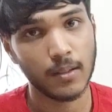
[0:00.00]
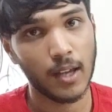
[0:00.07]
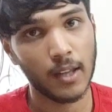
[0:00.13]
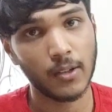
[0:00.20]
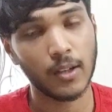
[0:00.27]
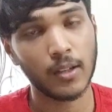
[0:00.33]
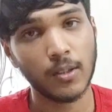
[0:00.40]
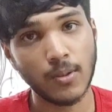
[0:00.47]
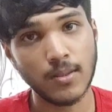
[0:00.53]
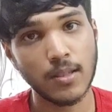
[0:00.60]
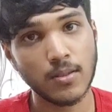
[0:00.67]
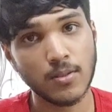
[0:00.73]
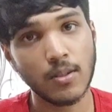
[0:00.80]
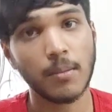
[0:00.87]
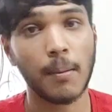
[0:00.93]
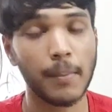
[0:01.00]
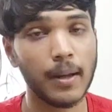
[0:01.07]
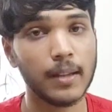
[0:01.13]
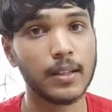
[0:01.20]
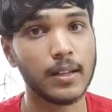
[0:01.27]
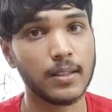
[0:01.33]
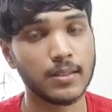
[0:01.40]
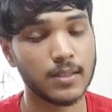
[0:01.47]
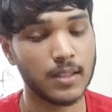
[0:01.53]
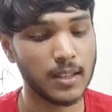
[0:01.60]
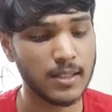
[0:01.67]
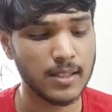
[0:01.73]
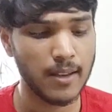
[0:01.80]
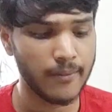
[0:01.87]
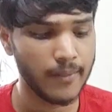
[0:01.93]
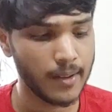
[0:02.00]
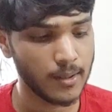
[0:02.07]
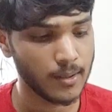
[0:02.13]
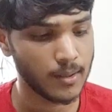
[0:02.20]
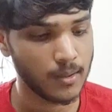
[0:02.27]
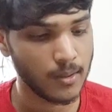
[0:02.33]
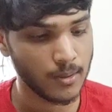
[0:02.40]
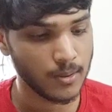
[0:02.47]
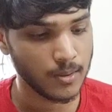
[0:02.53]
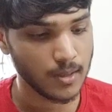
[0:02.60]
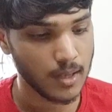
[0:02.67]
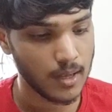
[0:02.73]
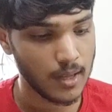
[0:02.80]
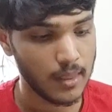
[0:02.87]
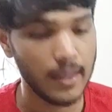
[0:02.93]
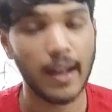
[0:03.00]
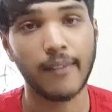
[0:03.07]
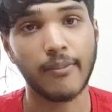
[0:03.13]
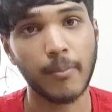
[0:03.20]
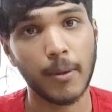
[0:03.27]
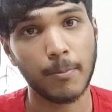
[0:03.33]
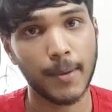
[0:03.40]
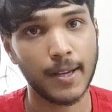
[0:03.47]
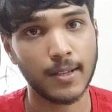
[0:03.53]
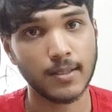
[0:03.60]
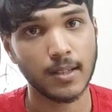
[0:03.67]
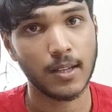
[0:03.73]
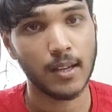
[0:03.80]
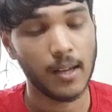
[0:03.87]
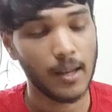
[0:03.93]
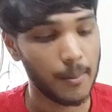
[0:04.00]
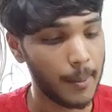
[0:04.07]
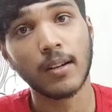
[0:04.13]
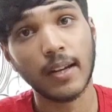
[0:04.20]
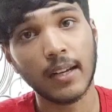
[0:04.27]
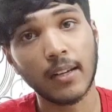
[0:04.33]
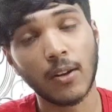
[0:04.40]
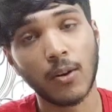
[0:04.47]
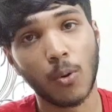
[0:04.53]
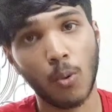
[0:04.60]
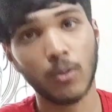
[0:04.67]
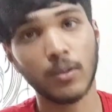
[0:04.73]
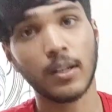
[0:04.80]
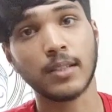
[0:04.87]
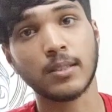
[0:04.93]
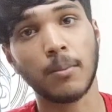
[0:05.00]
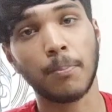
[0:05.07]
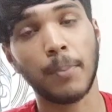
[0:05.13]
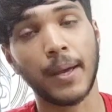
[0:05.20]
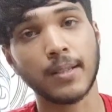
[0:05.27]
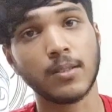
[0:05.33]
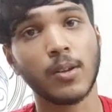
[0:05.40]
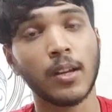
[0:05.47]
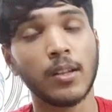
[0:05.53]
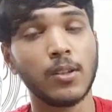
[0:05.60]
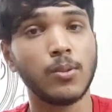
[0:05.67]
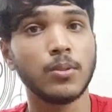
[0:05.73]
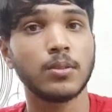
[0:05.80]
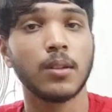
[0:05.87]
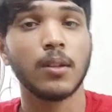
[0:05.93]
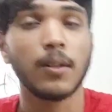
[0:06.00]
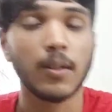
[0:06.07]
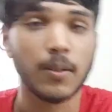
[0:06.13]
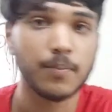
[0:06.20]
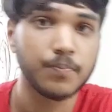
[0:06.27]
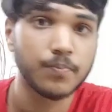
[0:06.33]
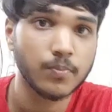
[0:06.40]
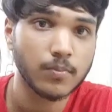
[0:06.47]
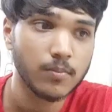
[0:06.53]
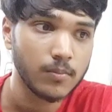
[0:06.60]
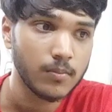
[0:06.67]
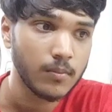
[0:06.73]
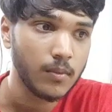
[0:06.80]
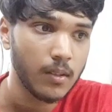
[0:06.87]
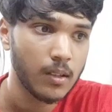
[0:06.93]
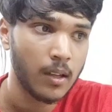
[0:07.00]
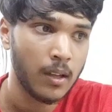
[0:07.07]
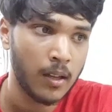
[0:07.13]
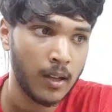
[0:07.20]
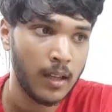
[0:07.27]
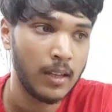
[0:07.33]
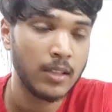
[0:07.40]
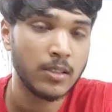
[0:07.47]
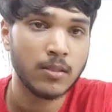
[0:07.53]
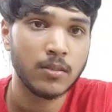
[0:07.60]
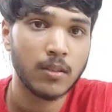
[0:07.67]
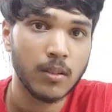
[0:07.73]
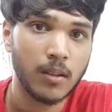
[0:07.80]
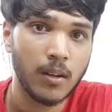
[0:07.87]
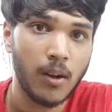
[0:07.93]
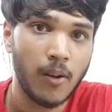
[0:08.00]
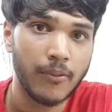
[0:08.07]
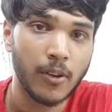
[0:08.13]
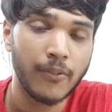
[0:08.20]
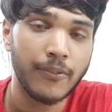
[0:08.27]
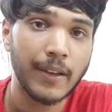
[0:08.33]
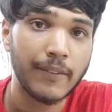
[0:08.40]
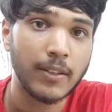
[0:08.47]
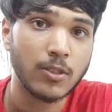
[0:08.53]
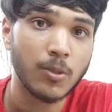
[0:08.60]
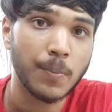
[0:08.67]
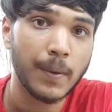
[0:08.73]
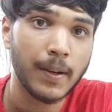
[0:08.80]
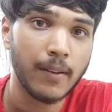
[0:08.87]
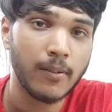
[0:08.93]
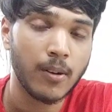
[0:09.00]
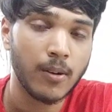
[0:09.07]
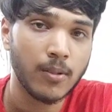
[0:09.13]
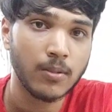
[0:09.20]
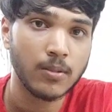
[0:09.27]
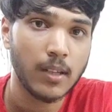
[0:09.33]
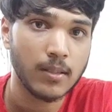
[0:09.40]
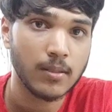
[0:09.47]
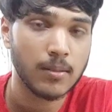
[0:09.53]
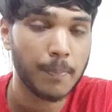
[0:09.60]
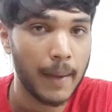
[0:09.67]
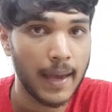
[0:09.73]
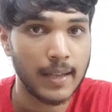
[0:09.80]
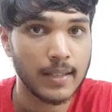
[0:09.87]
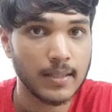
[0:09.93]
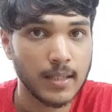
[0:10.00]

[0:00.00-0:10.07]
And you can use this to remember other lists. In the same way you use the alphabet pegs. You can create your own custom pegs. You can use a list of your favorite superheroes as pegs.